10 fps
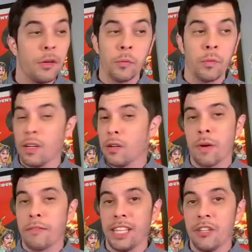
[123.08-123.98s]

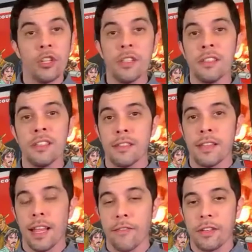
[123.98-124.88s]
revelations
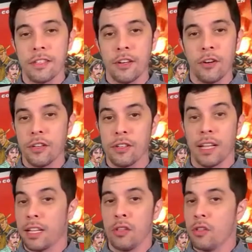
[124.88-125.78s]
that I've considered,
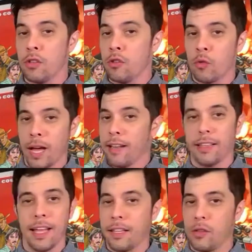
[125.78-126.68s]
and you kind
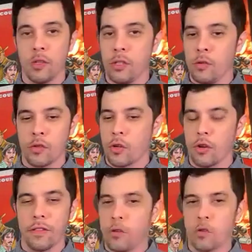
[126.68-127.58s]
of you
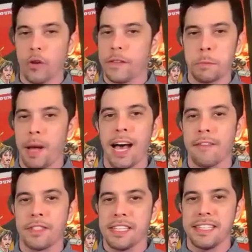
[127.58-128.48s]
stirred this pot
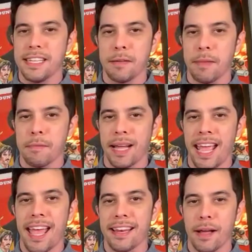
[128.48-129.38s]
of Disney in my
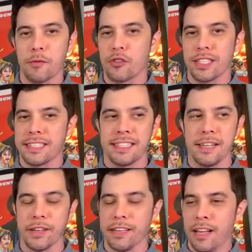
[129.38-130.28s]
head, and I was just like,
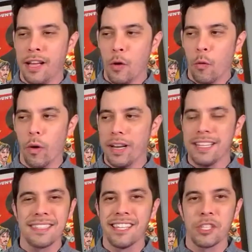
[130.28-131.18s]
Steven, what
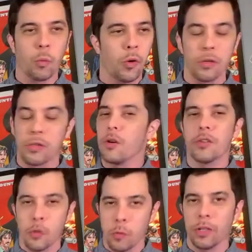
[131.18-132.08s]
is this world?
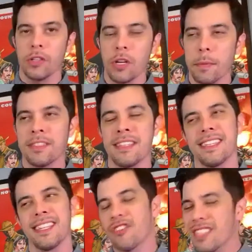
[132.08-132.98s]
So we're going to talk about
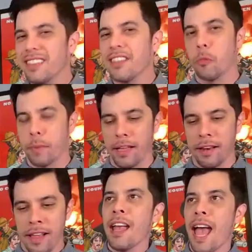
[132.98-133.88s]
Disney just a little bit.
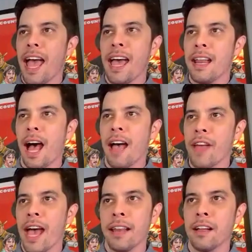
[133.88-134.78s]
I've had
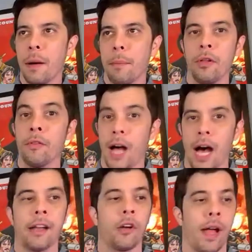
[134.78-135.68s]
a couple of
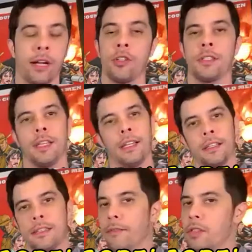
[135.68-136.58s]
odd interactions lately,
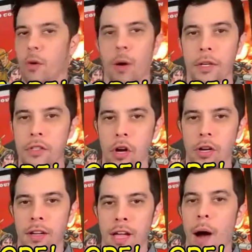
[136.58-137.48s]
Steven. So I want
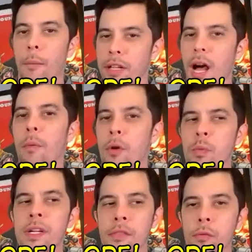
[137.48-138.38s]
to
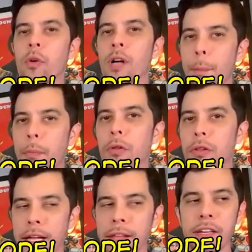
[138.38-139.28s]
read through a couple
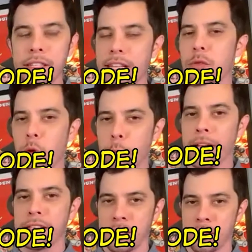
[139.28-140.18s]
Anthony Dates
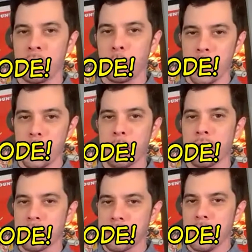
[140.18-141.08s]
robots this week
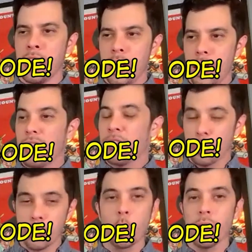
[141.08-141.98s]
because they're
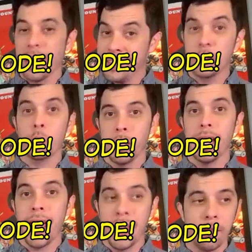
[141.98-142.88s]
short and sweet,
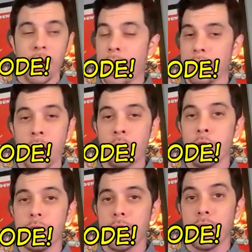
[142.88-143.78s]
and I
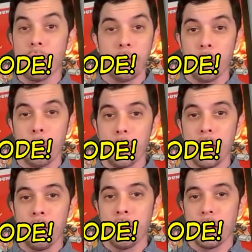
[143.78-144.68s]
couldn't get enough of them. And